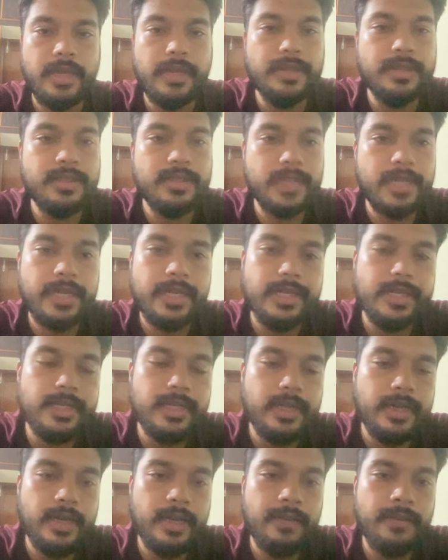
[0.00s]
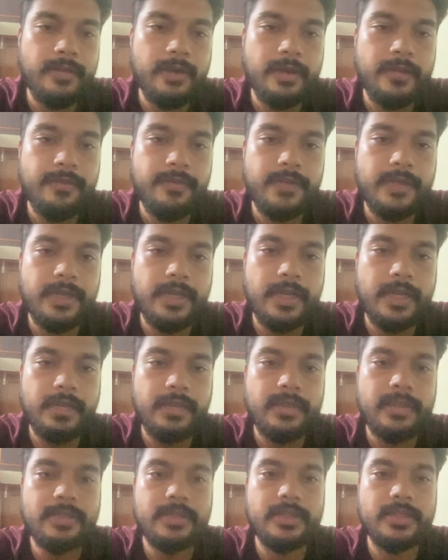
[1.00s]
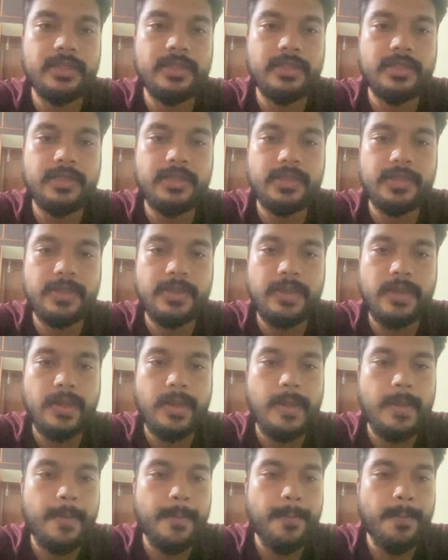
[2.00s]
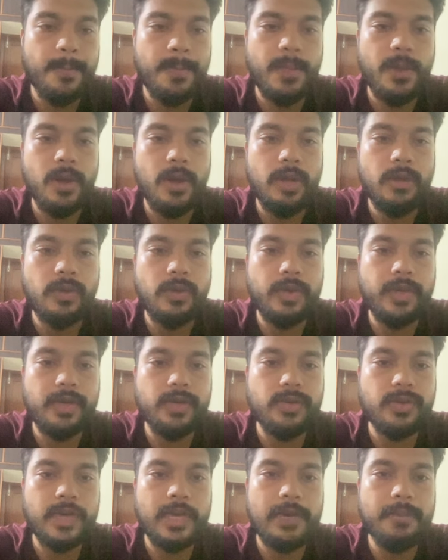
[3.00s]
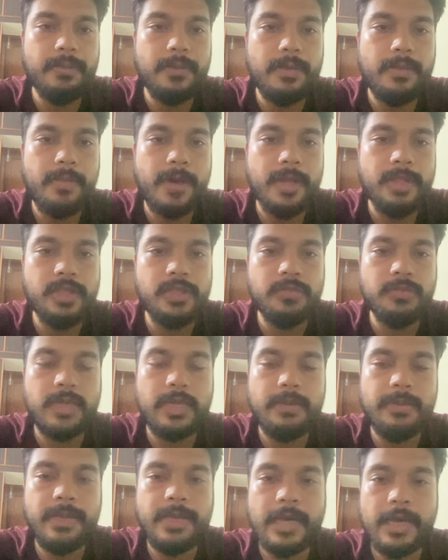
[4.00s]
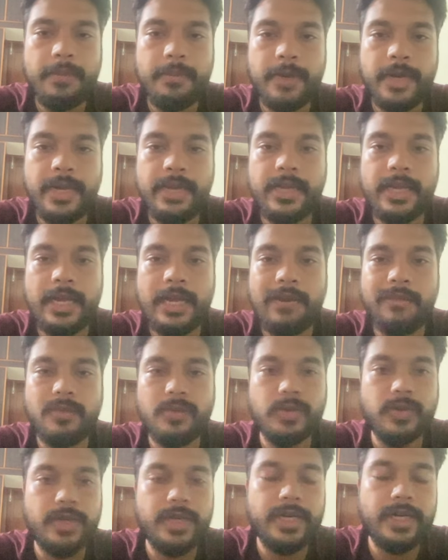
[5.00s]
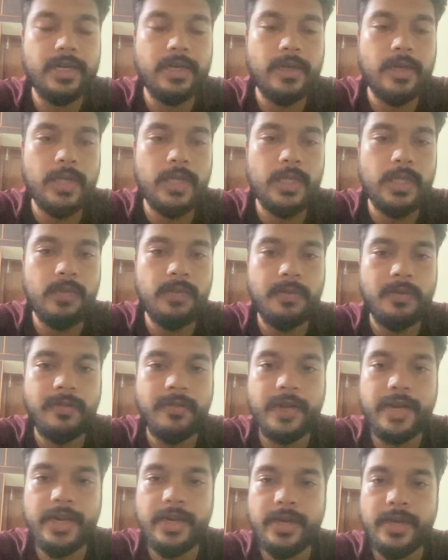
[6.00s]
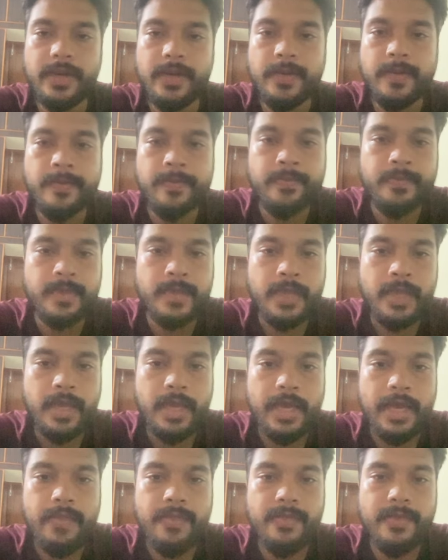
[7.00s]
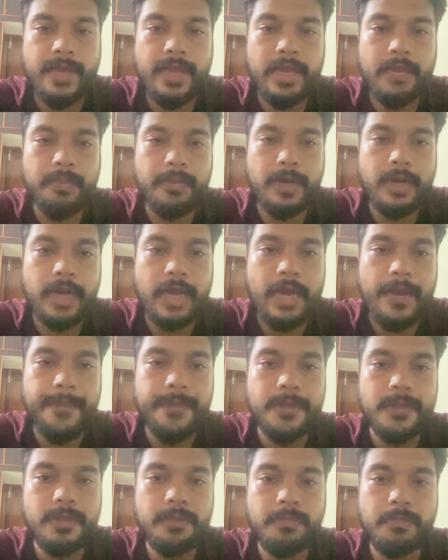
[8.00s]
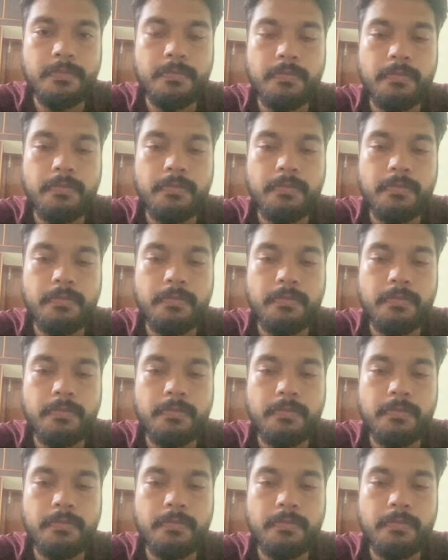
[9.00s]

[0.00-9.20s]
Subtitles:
state here, and I feel like this is not going to help me much. Maybe I might have to create another provider and then perhaps